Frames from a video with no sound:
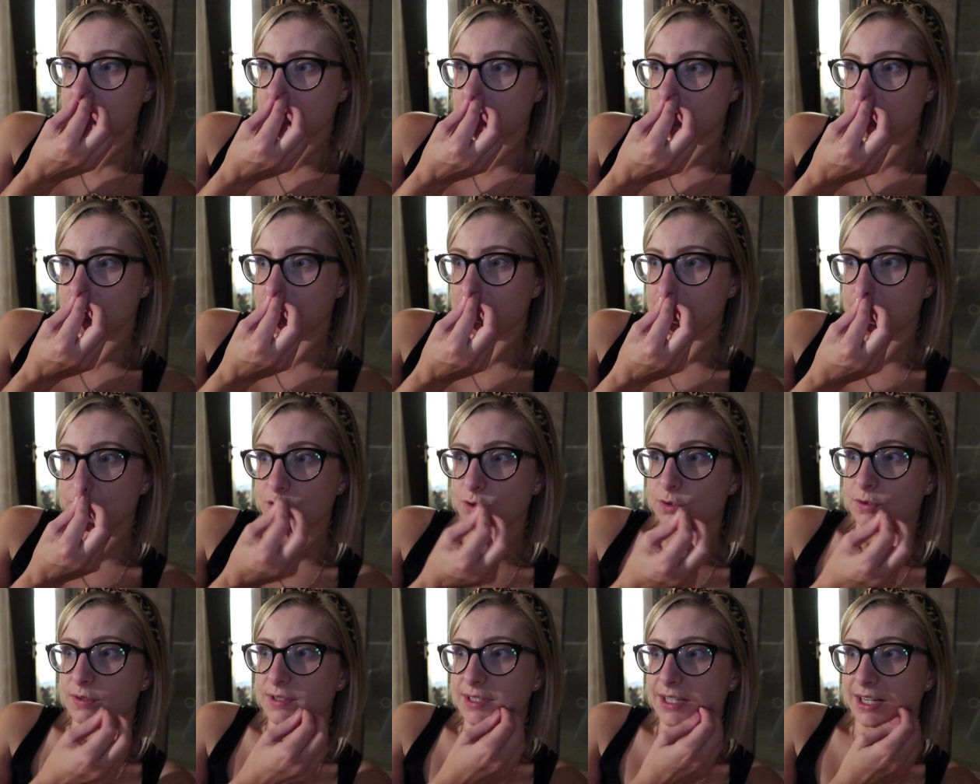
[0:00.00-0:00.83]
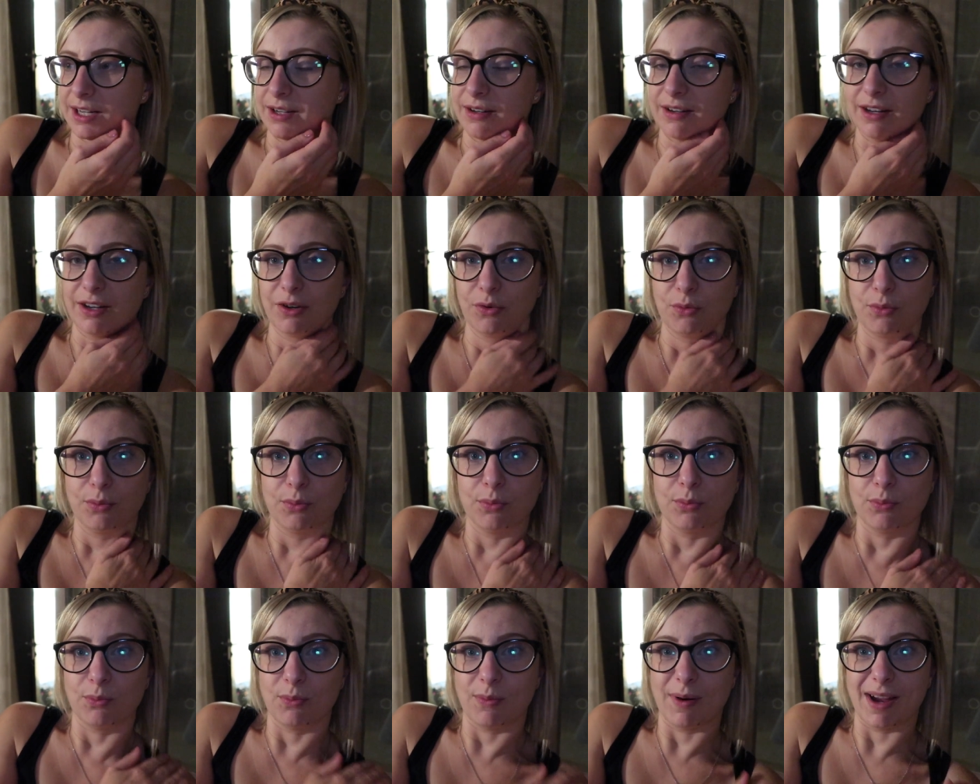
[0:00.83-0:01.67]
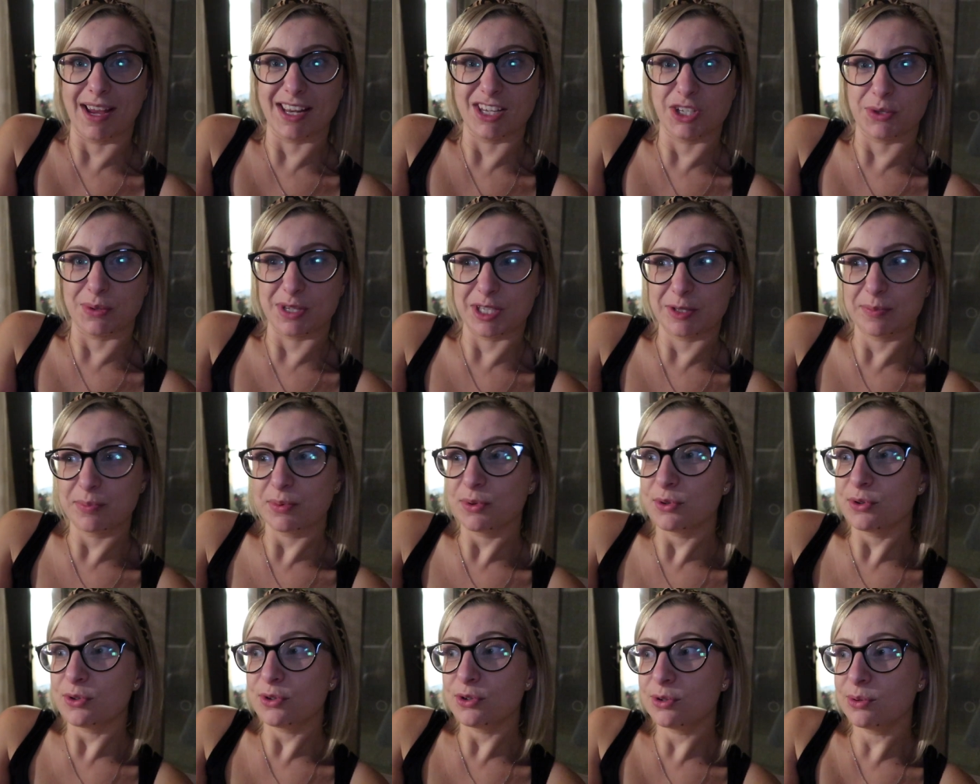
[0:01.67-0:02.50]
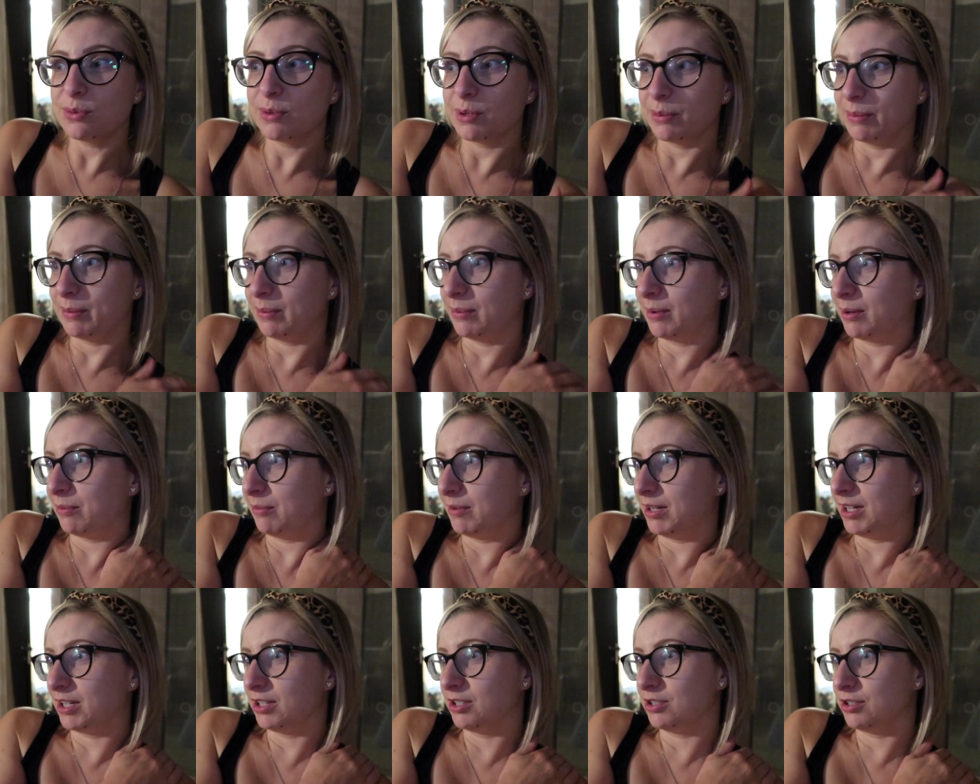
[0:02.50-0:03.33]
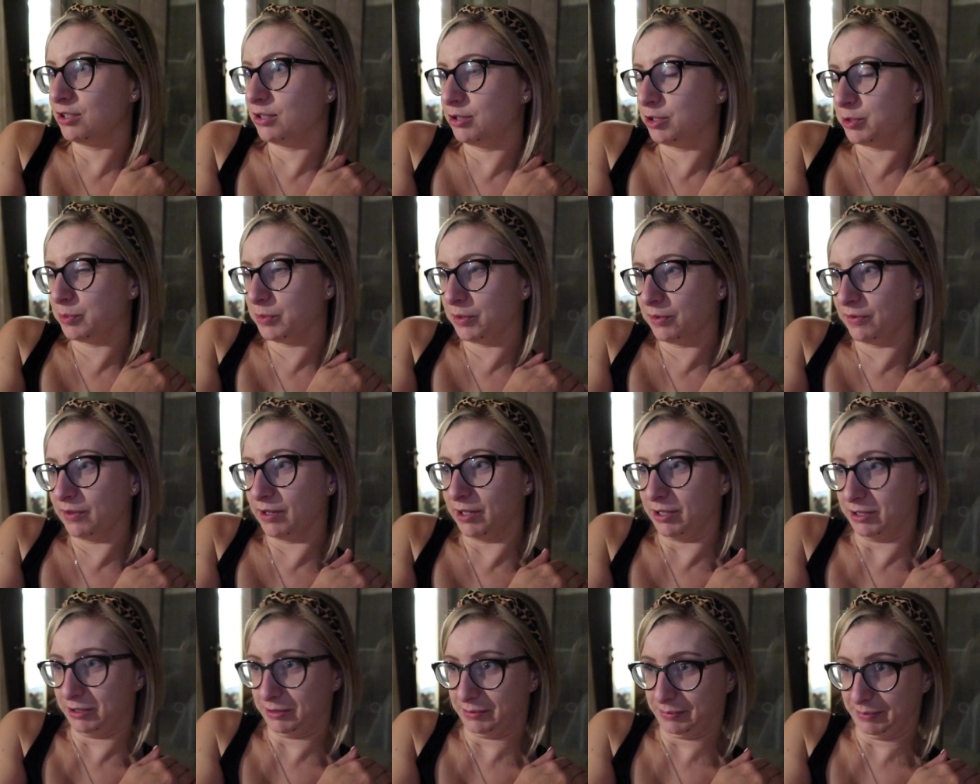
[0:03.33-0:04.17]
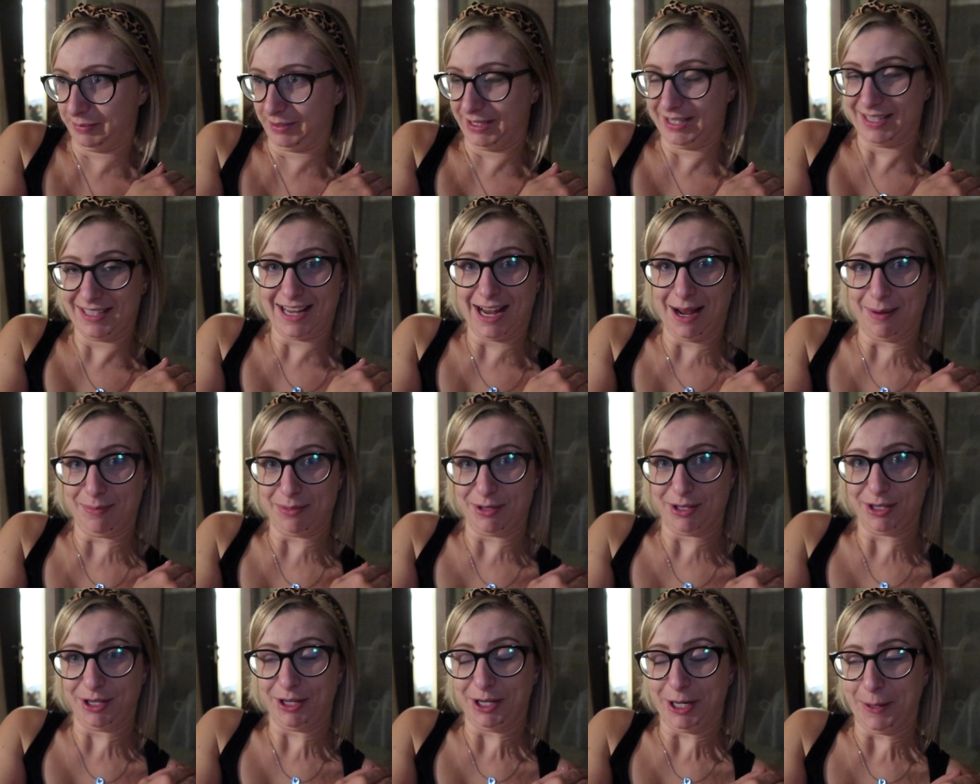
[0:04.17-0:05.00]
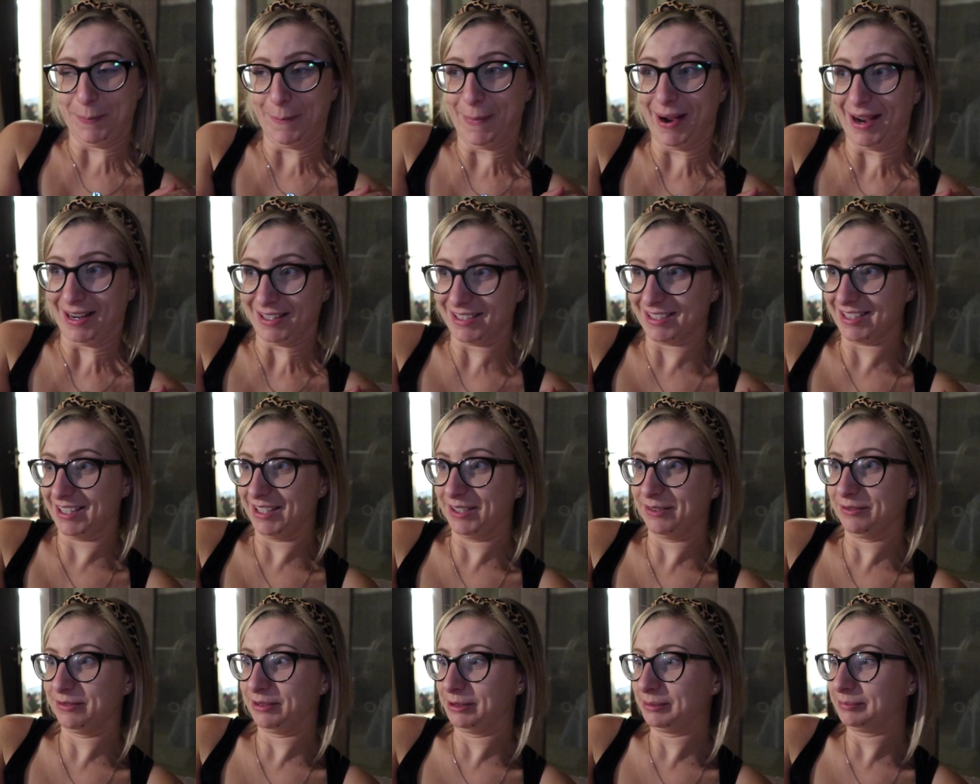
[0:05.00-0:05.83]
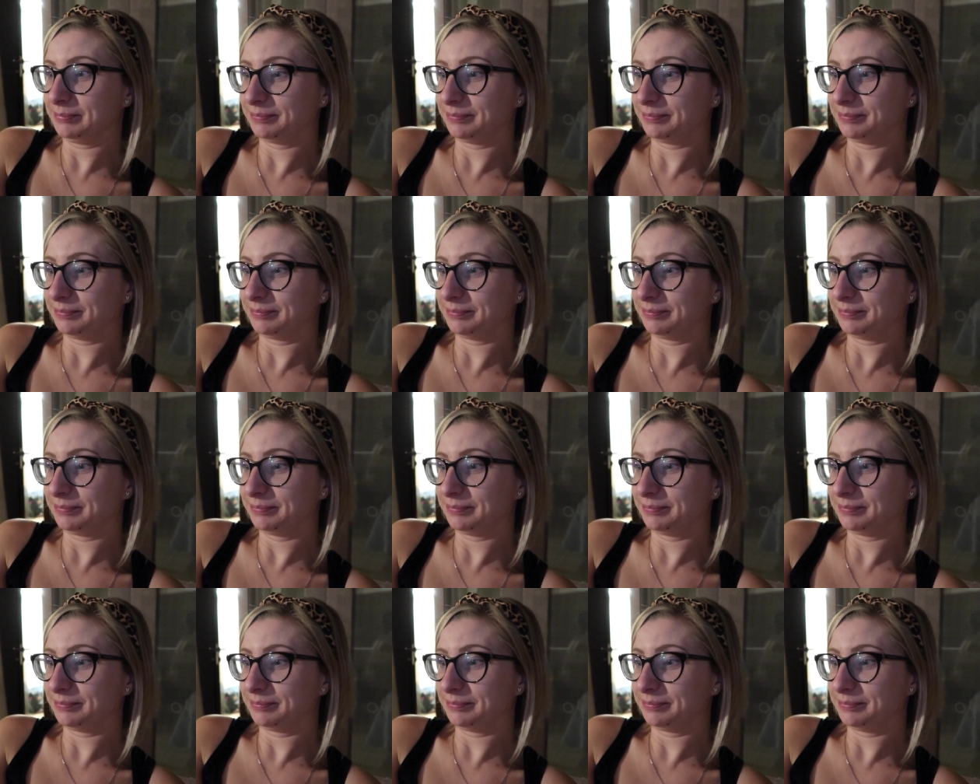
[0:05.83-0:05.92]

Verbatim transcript: trying to sort out like where to explore, what, what we can do tomorrow. It's absolutely massive.